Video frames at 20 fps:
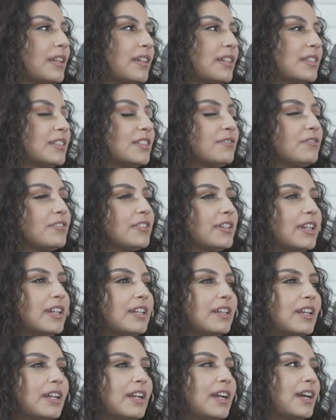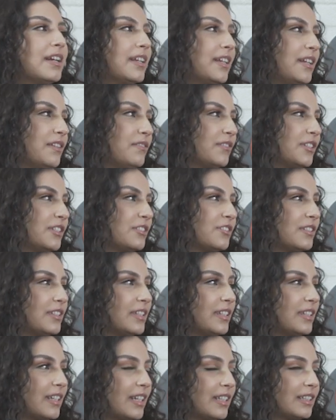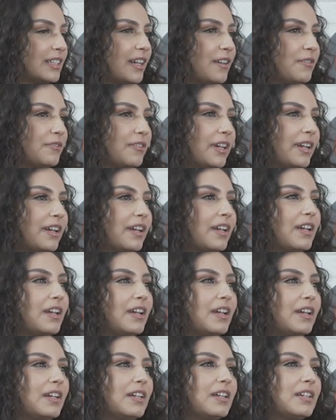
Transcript: look different, and like kind of envision it like that way. Mm-hmm.